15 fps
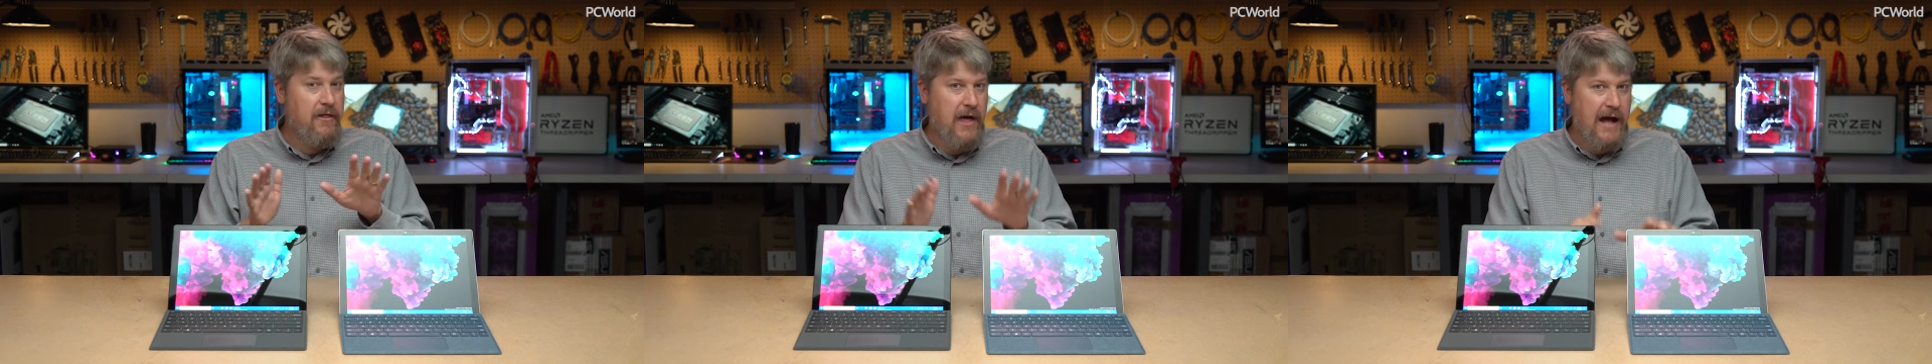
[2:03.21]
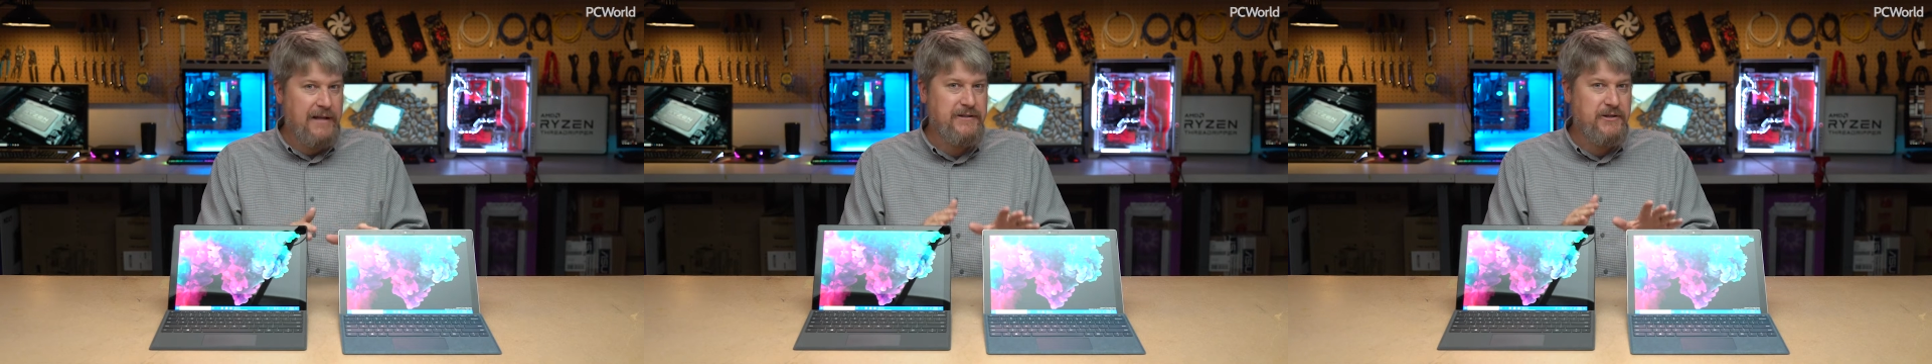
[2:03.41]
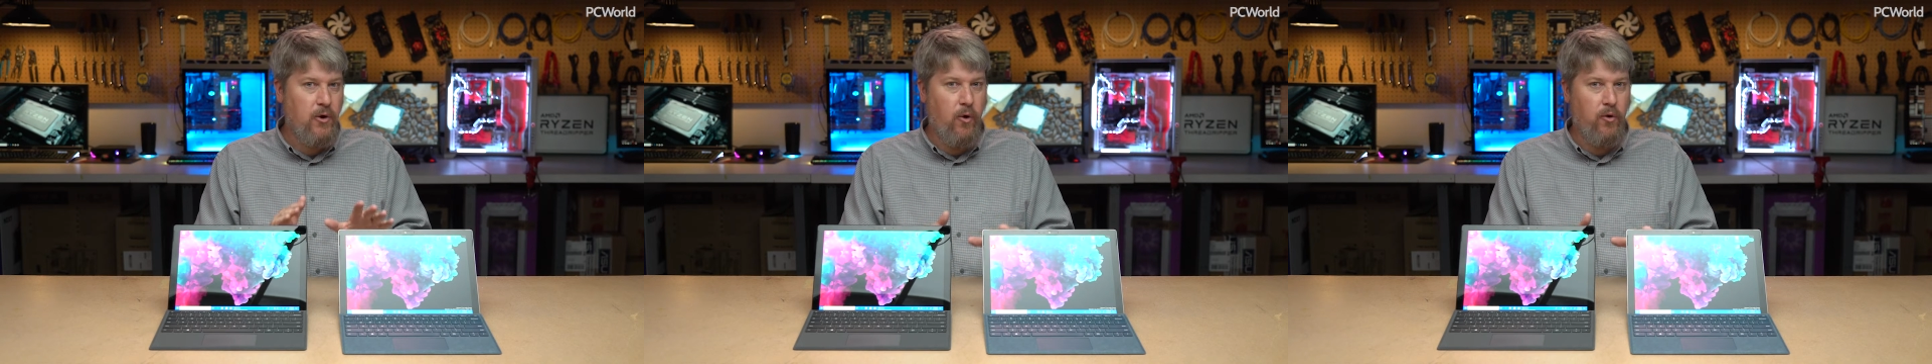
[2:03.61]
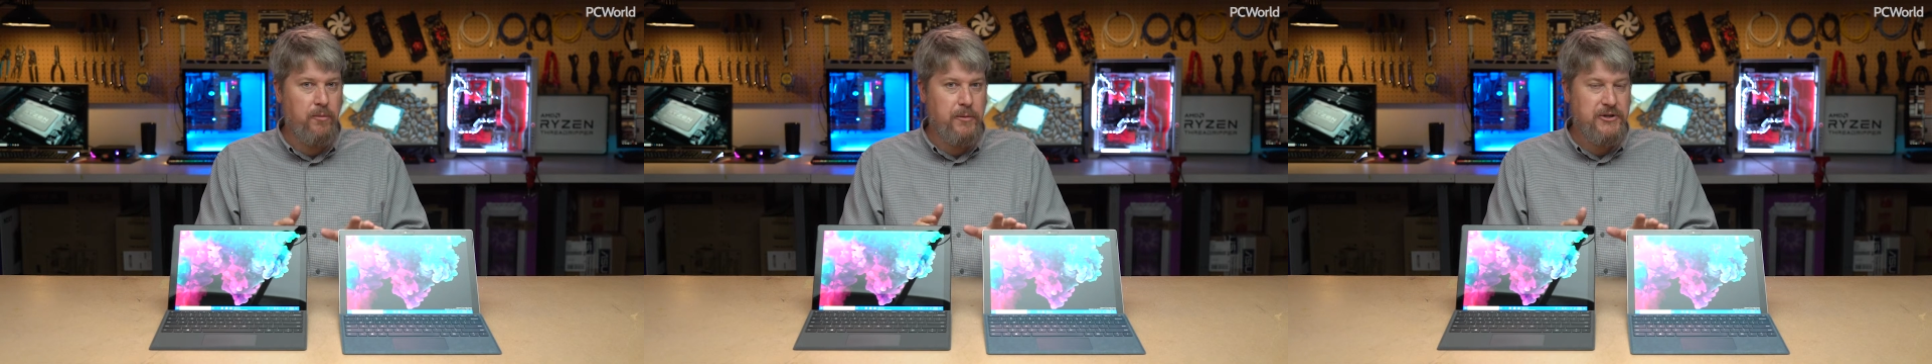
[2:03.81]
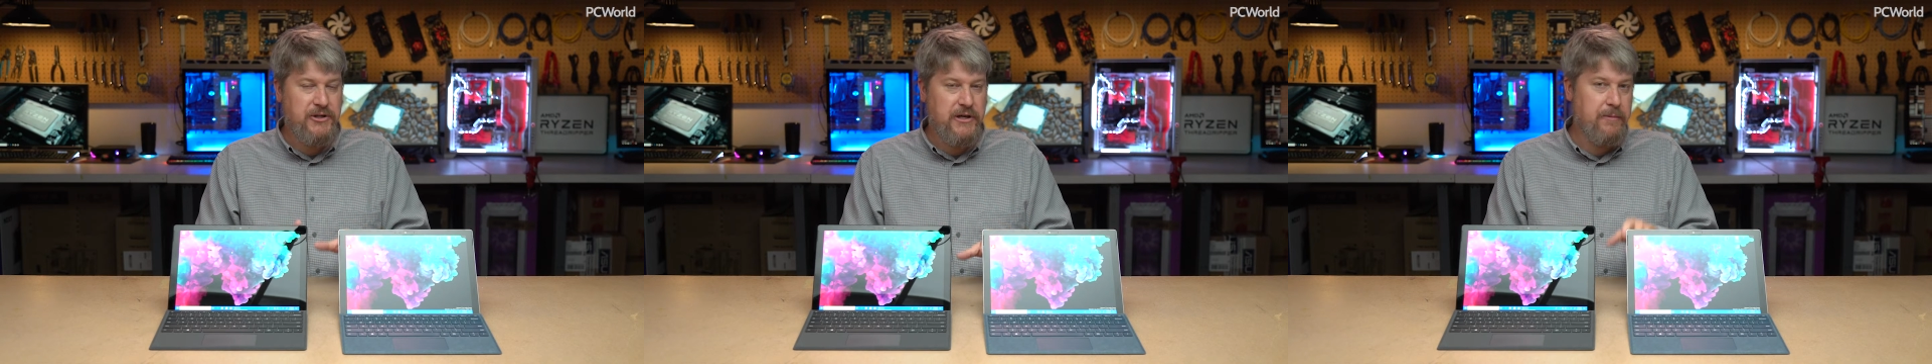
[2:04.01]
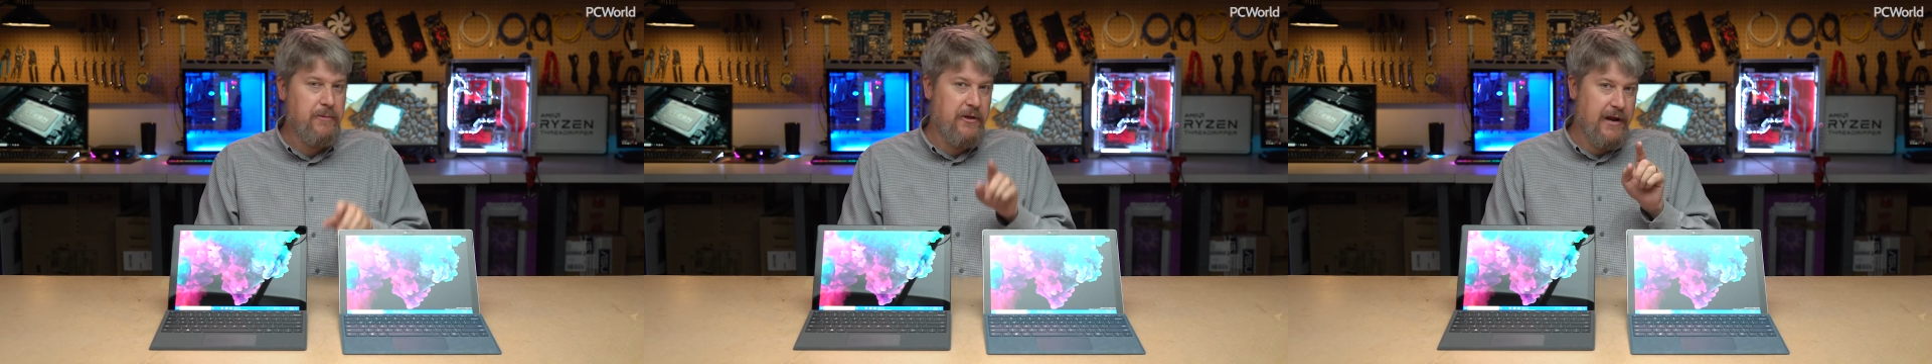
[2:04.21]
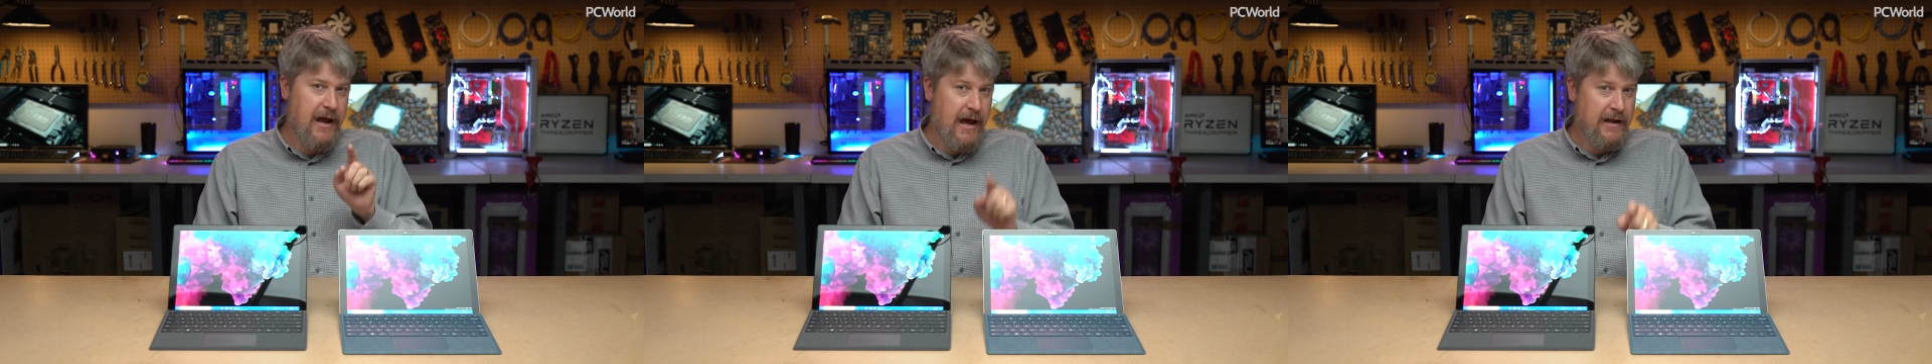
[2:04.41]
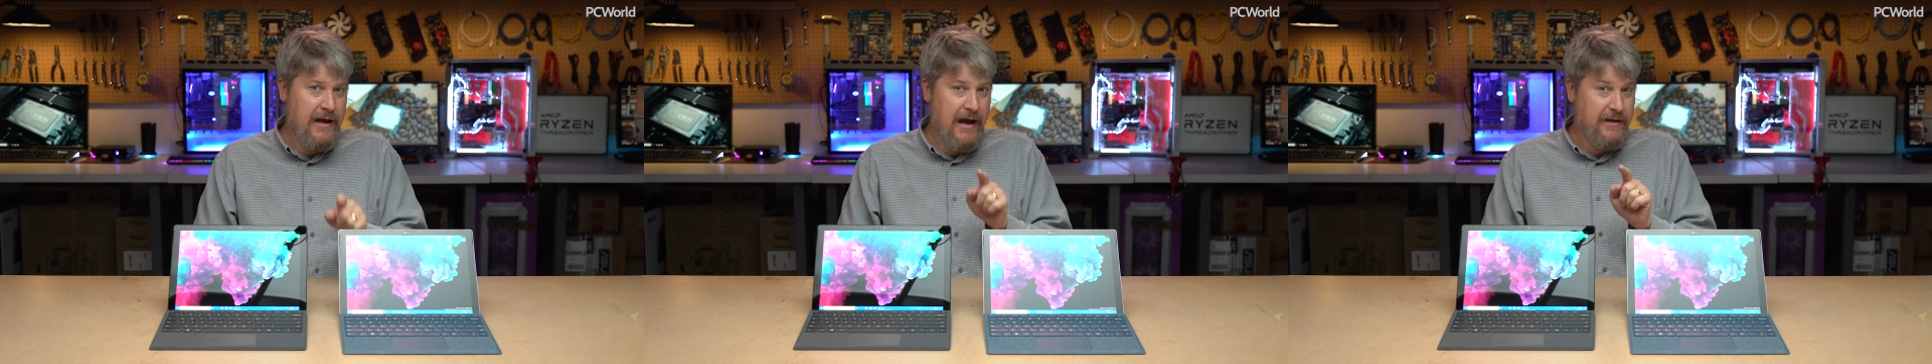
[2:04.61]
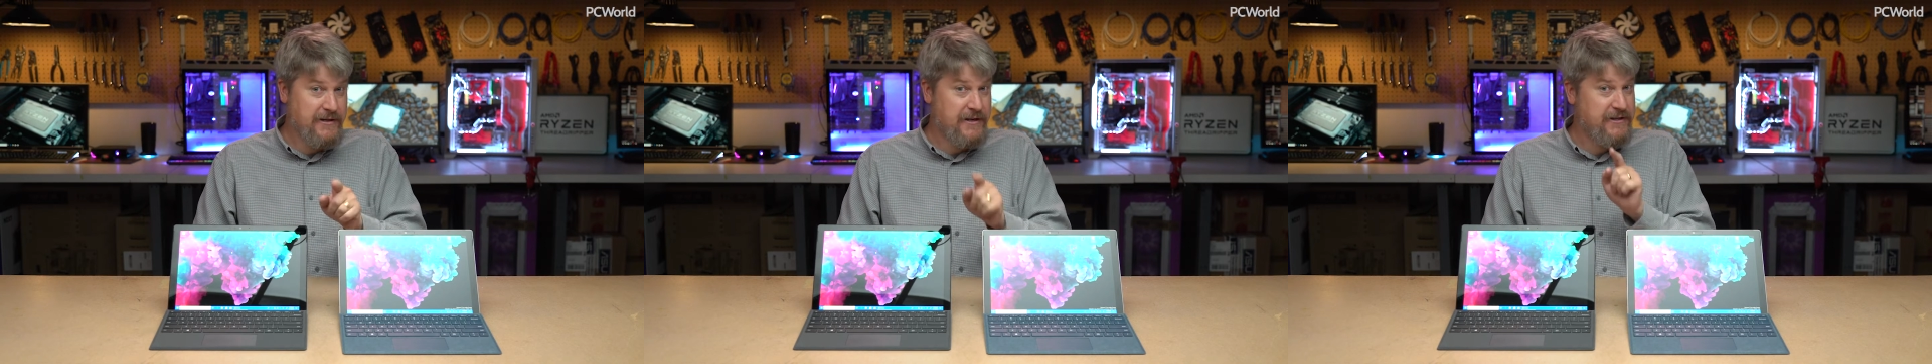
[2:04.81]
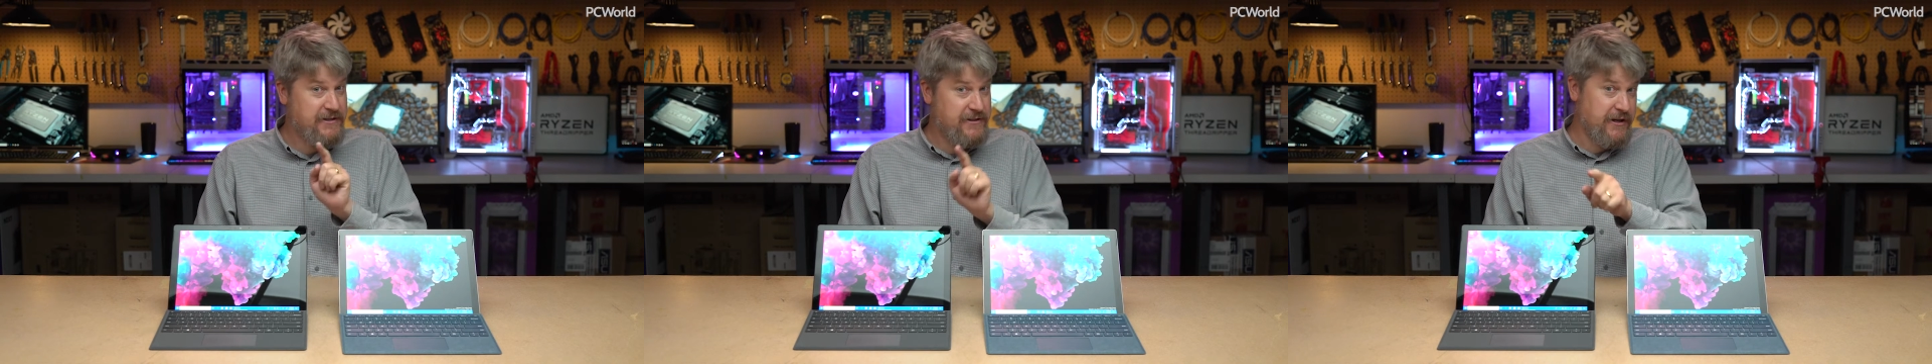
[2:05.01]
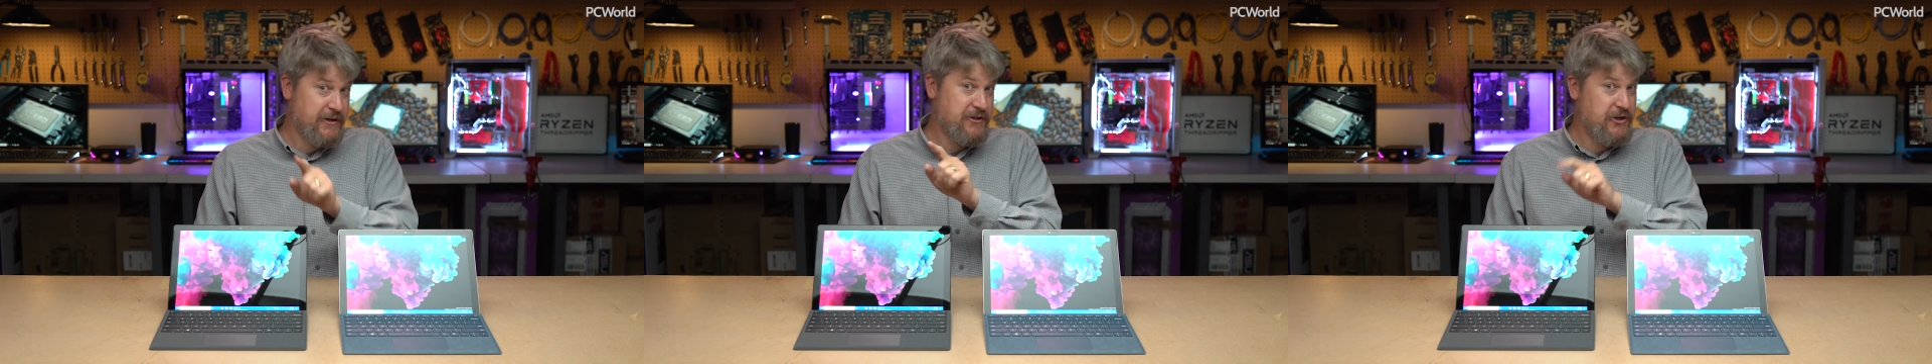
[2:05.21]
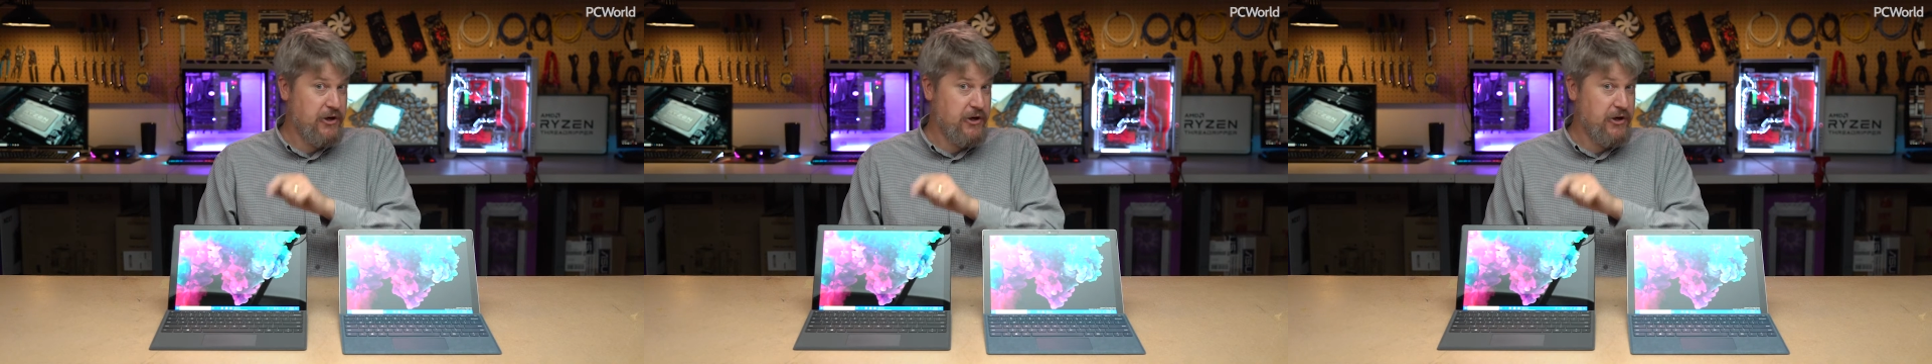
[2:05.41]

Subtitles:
That's an older machine, but that has a 6th